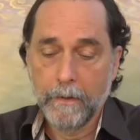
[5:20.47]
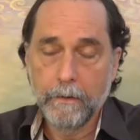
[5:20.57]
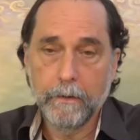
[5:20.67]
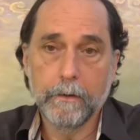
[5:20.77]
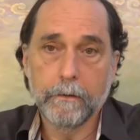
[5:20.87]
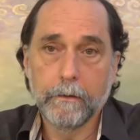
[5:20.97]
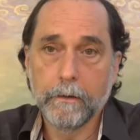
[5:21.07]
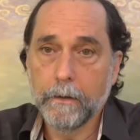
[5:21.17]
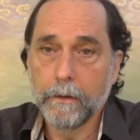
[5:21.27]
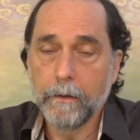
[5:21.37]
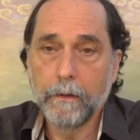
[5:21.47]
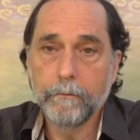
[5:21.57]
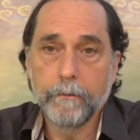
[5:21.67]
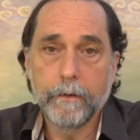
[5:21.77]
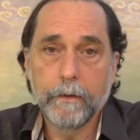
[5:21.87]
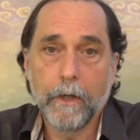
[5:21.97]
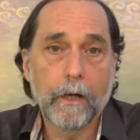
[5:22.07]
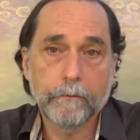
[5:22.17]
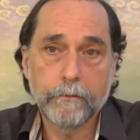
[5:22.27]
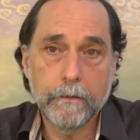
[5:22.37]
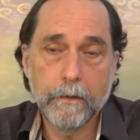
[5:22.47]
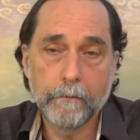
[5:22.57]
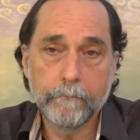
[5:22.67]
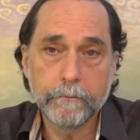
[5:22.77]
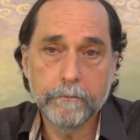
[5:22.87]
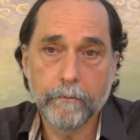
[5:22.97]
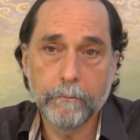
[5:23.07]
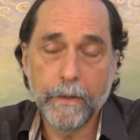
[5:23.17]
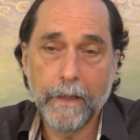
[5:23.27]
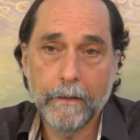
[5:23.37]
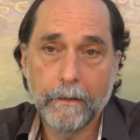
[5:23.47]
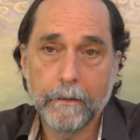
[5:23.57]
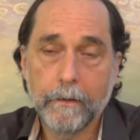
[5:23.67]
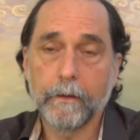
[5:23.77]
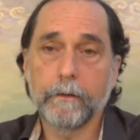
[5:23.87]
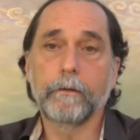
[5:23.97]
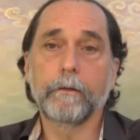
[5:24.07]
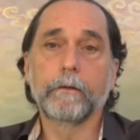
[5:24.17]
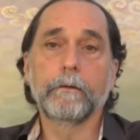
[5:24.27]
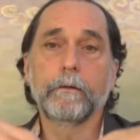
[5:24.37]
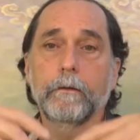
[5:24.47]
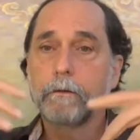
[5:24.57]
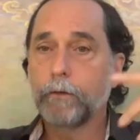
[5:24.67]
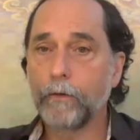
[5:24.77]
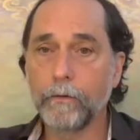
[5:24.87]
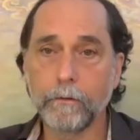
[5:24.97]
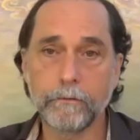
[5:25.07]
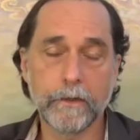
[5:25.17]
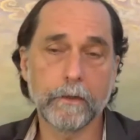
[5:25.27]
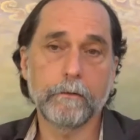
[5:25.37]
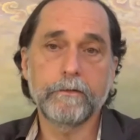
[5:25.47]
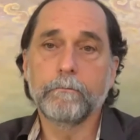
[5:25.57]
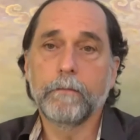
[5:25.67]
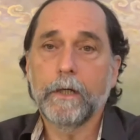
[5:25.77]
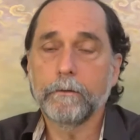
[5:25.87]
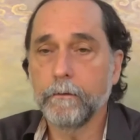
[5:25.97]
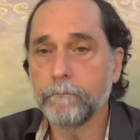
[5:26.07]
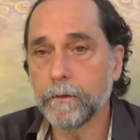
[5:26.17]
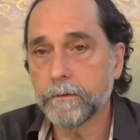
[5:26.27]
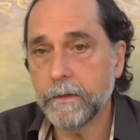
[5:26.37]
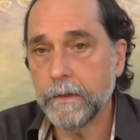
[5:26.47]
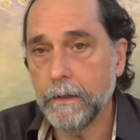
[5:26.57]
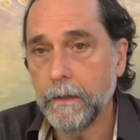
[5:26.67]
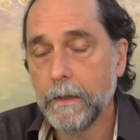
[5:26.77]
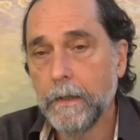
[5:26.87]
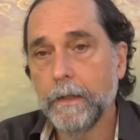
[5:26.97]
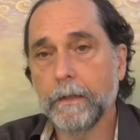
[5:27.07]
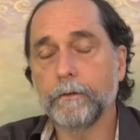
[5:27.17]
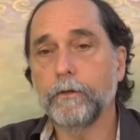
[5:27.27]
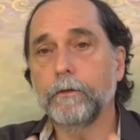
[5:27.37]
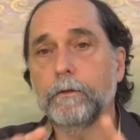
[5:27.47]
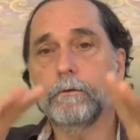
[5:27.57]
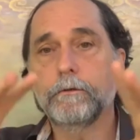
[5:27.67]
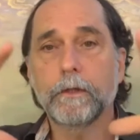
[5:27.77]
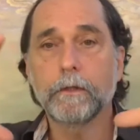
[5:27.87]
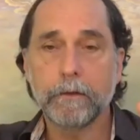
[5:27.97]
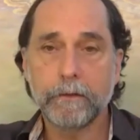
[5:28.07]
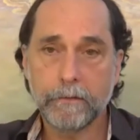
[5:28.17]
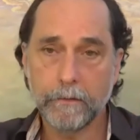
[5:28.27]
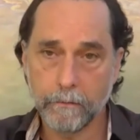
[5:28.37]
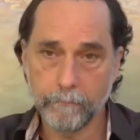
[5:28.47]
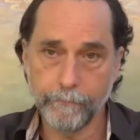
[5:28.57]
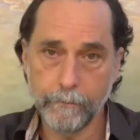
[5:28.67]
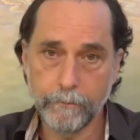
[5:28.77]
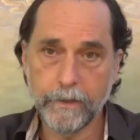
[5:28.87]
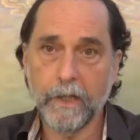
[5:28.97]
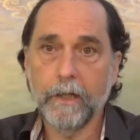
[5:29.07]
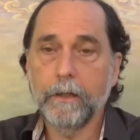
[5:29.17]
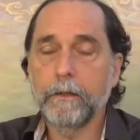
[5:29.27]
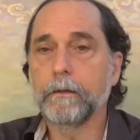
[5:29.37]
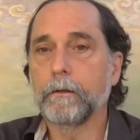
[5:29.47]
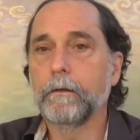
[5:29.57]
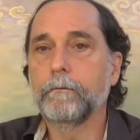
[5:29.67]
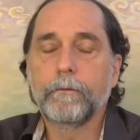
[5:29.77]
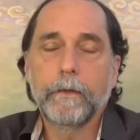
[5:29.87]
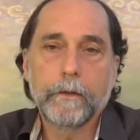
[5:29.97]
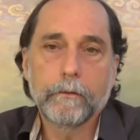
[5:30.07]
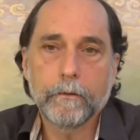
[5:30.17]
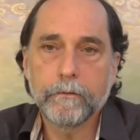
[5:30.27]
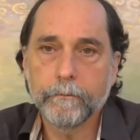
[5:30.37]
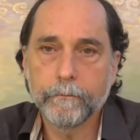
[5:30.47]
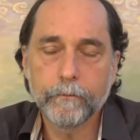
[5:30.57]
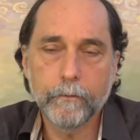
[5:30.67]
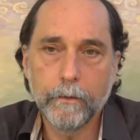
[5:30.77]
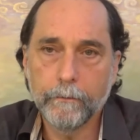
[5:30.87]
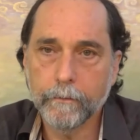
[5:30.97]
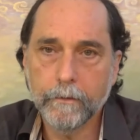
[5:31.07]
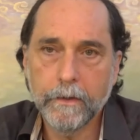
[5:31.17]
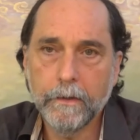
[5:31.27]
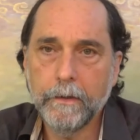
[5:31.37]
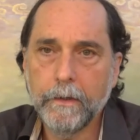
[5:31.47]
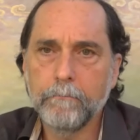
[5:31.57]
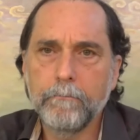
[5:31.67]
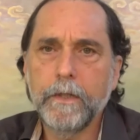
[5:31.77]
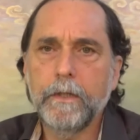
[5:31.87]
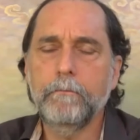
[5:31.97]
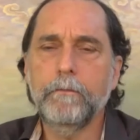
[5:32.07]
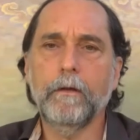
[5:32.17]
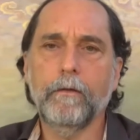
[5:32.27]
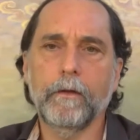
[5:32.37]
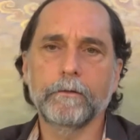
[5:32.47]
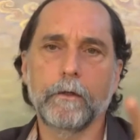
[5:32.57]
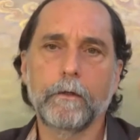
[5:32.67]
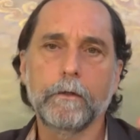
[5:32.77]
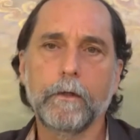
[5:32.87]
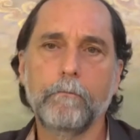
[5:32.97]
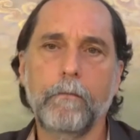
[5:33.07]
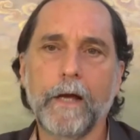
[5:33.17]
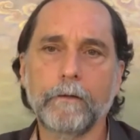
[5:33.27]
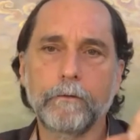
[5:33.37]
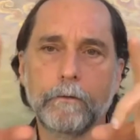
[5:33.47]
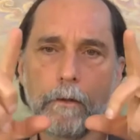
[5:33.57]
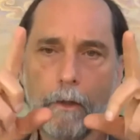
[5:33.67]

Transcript: in the oxygen levels of the planet, and a huge increase in biodiversity, and huge increase in the food chain, and increase of soil fertility. Many, many things all go back to